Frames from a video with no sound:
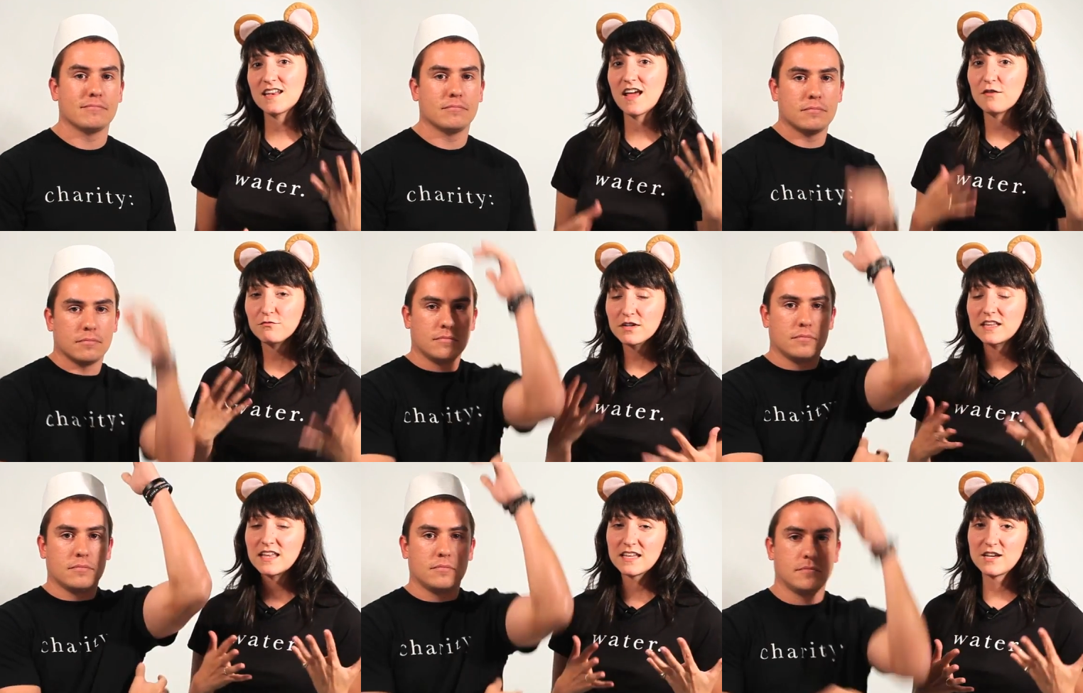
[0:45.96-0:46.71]
Speaker 1: And I
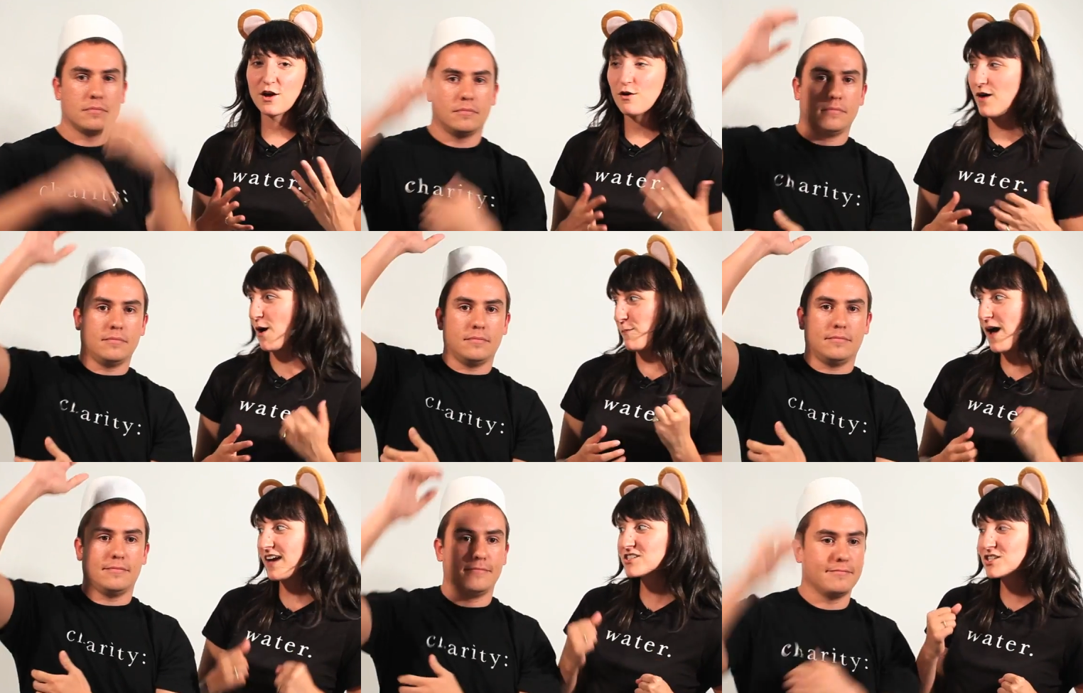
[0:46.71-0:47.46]
really know how
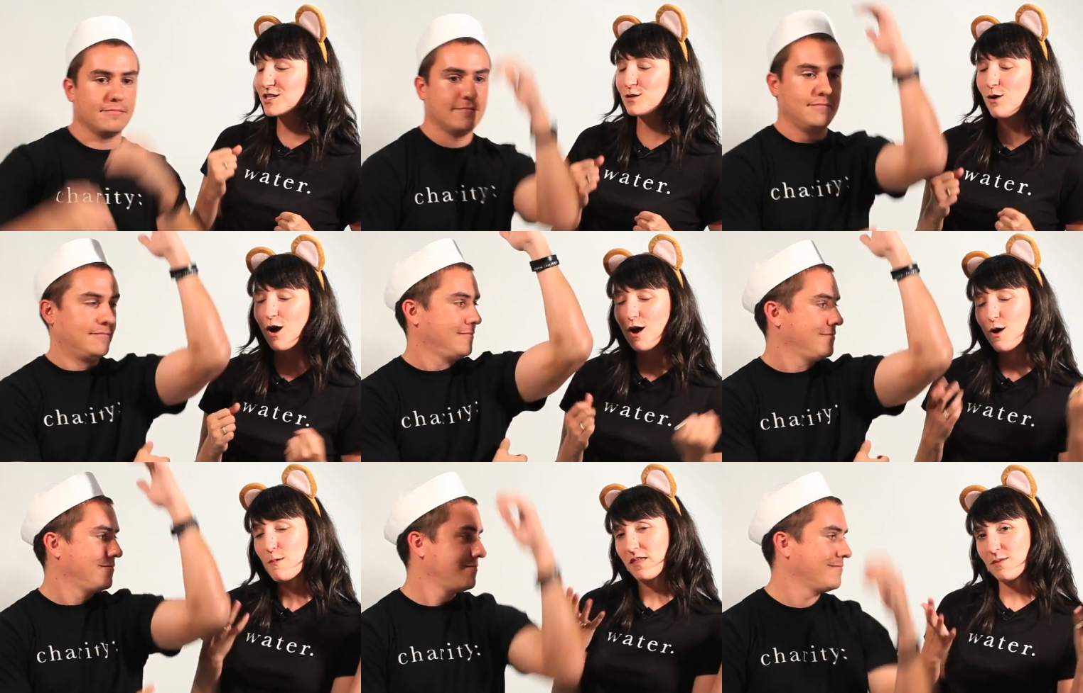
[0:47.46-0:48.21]
passionate you
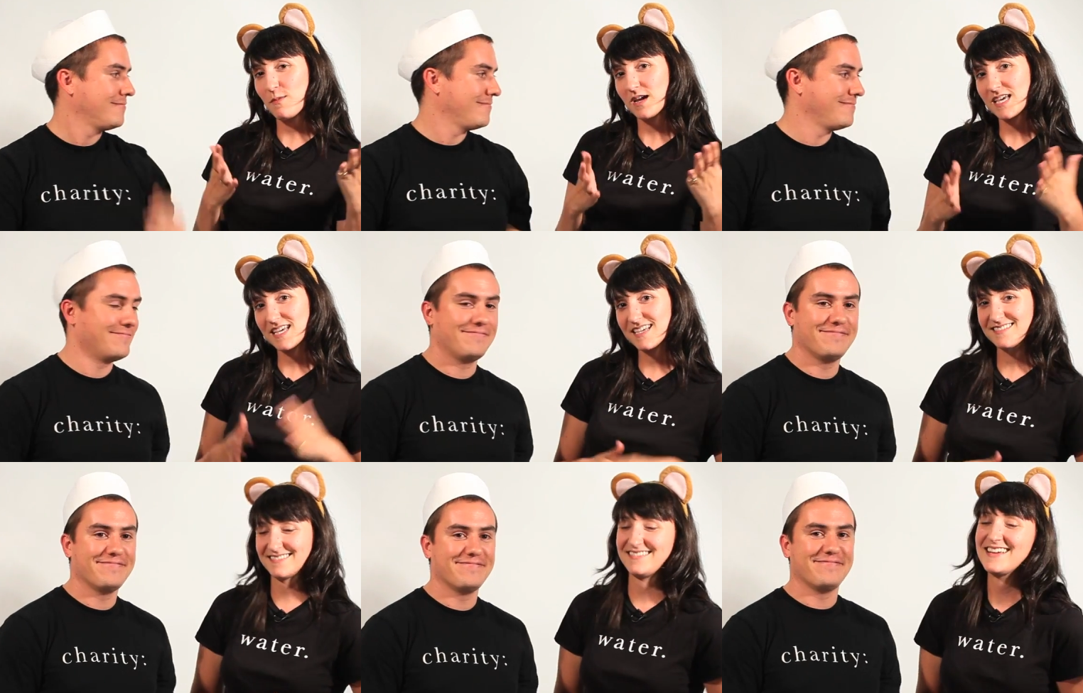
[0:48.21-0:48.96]
are about the
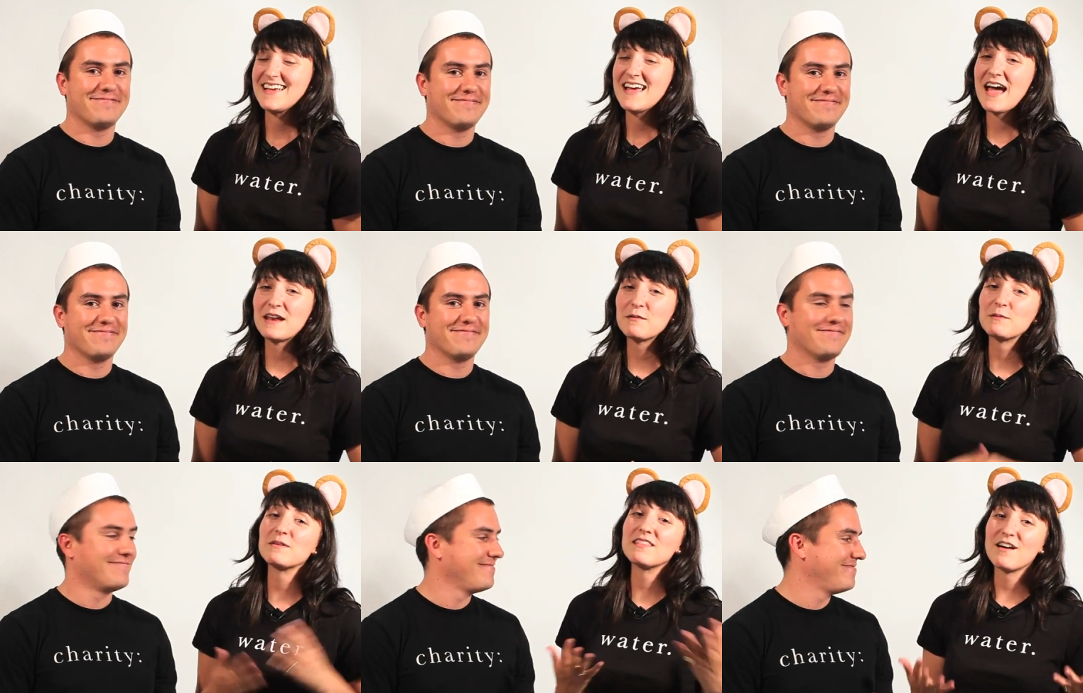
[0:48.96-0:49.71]
monkey.
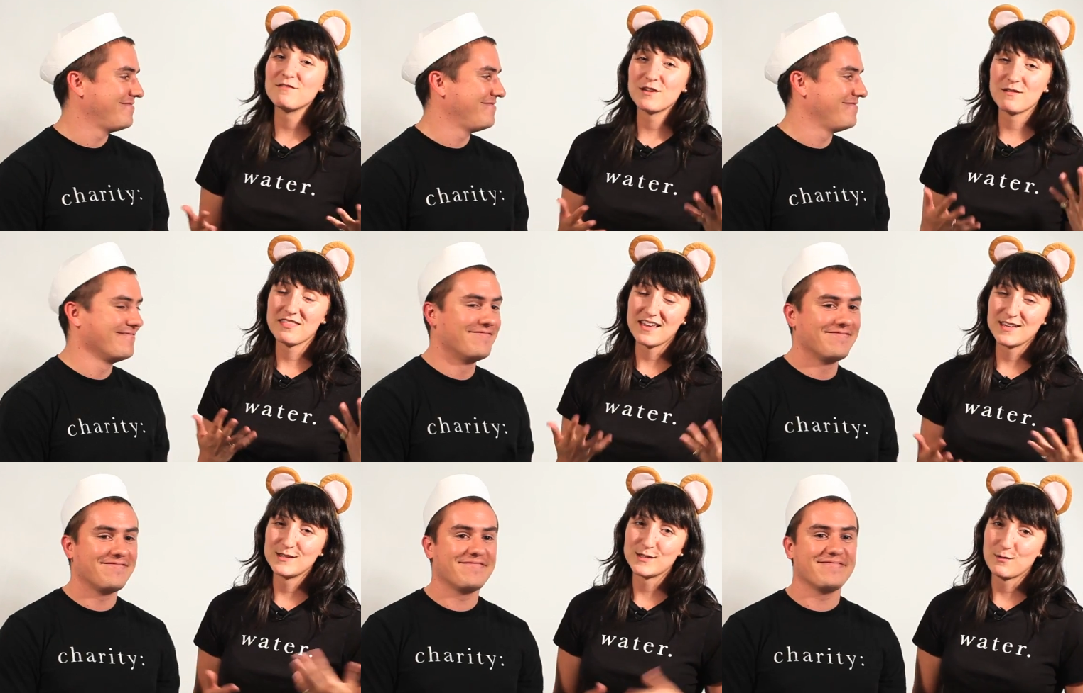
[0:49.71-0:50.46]
Anyway, we love you and
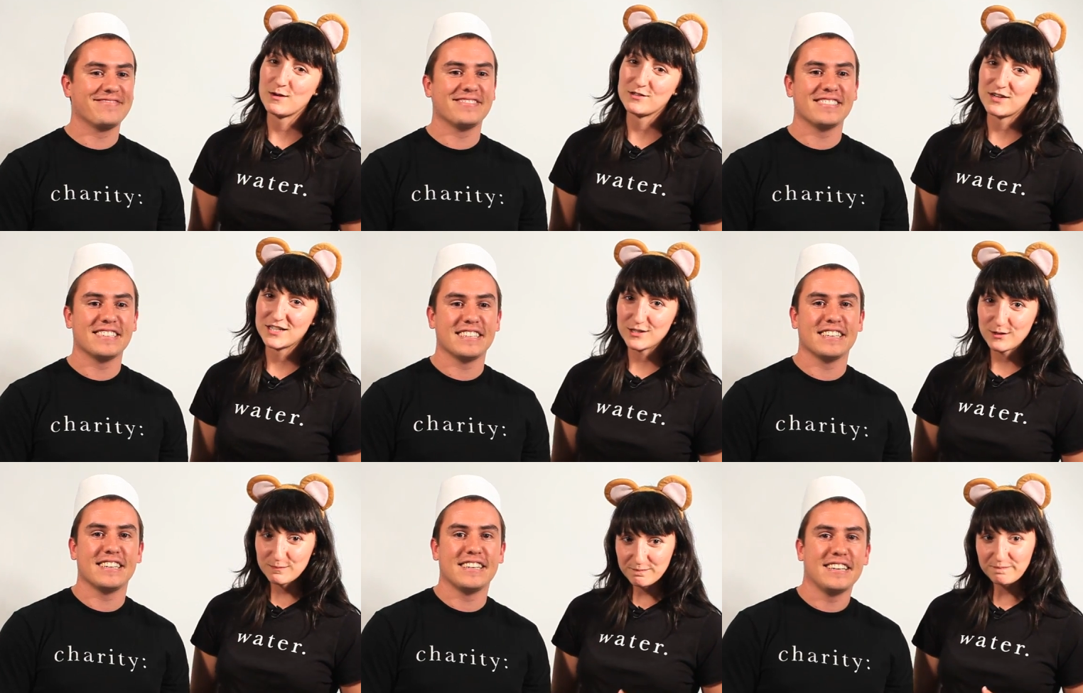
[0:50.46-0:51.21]
thank you so much,
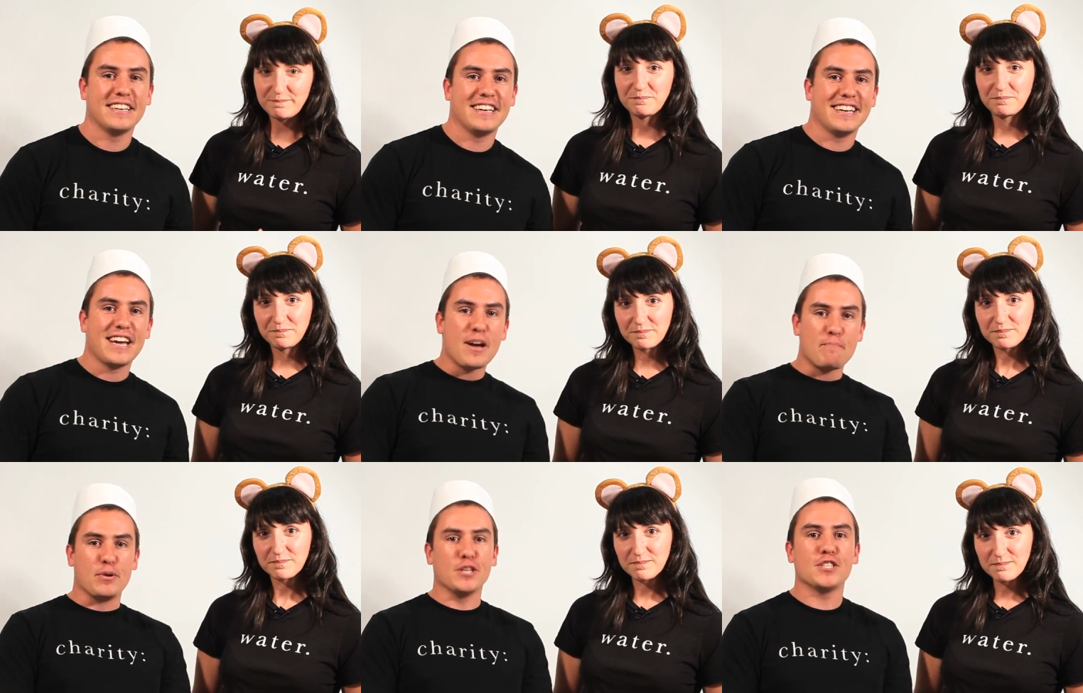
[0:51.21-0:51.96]
Rachel.
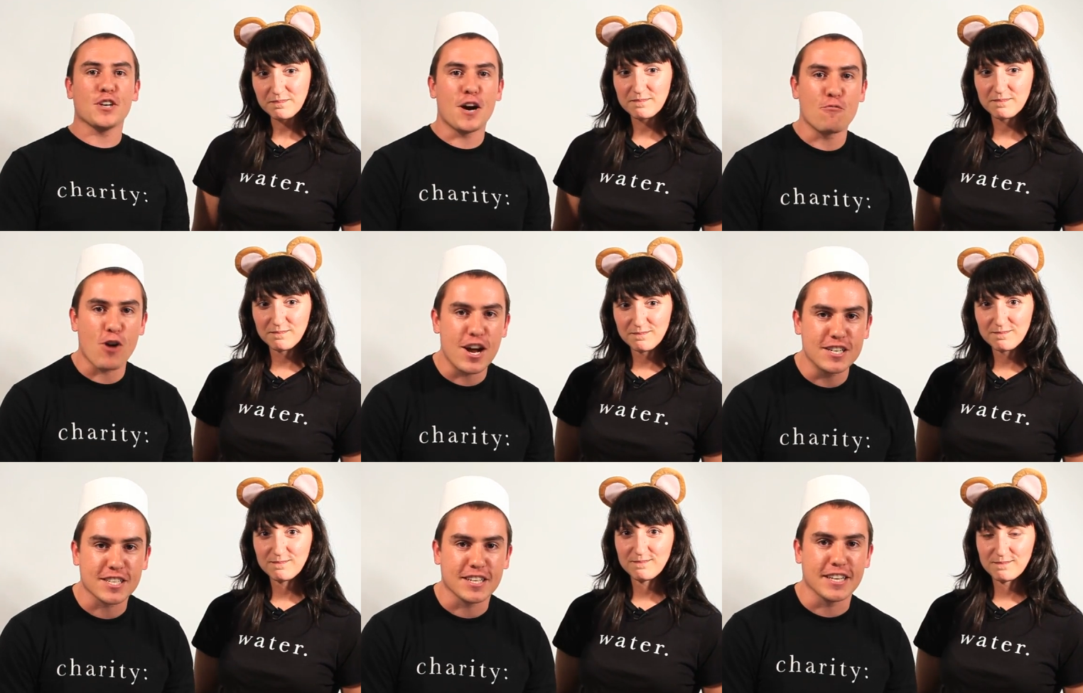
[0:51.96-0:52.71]
Speaker 2: Burnside
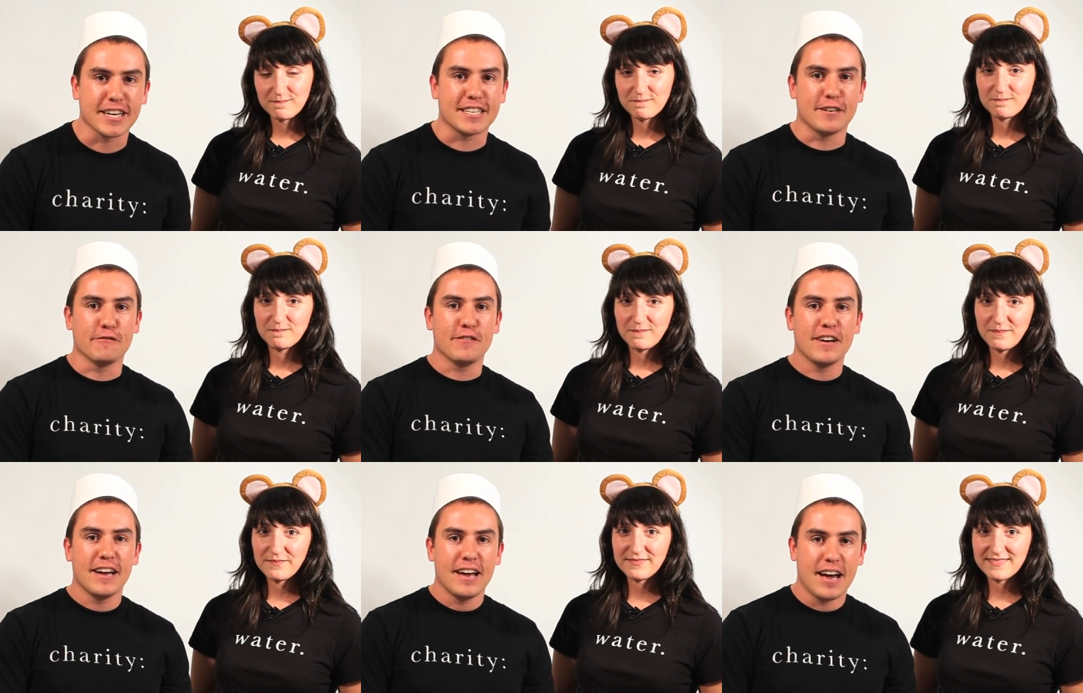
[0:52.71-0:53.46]
Writers Collective.
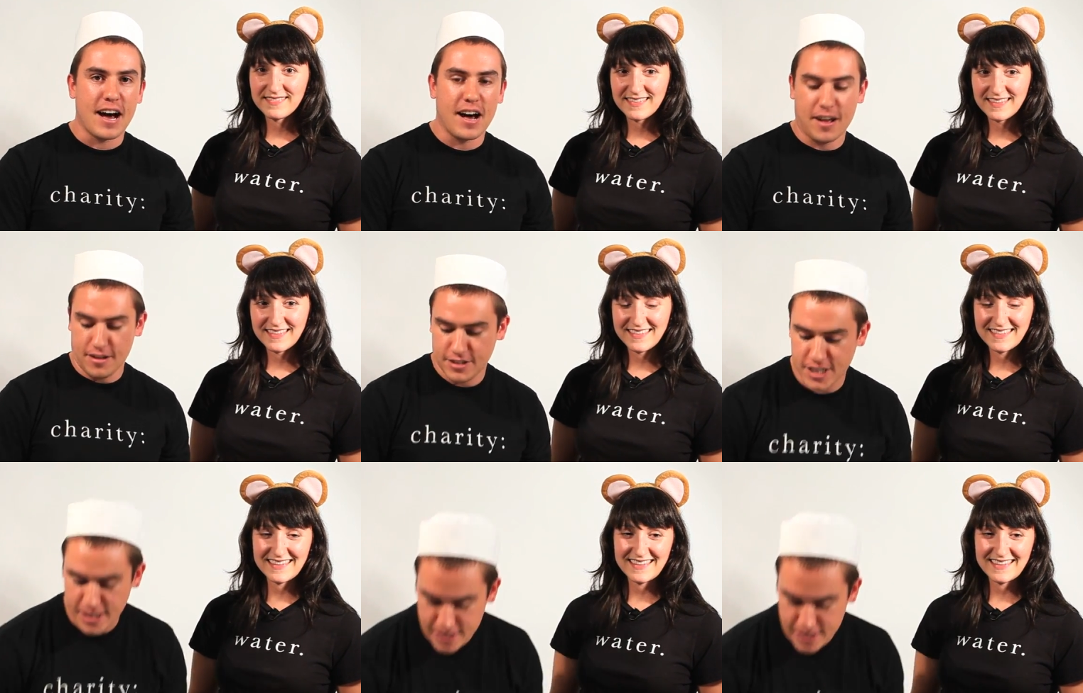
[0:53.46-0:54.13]
Uh, check